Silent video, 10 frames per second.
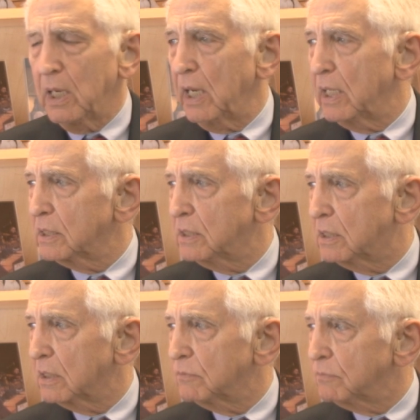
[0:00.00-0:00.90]
And
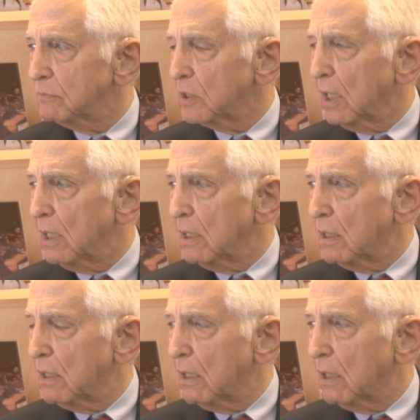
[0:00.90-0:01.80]
uh,
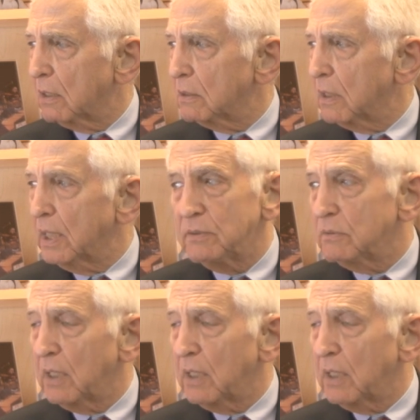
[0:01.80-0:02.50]
uh, I,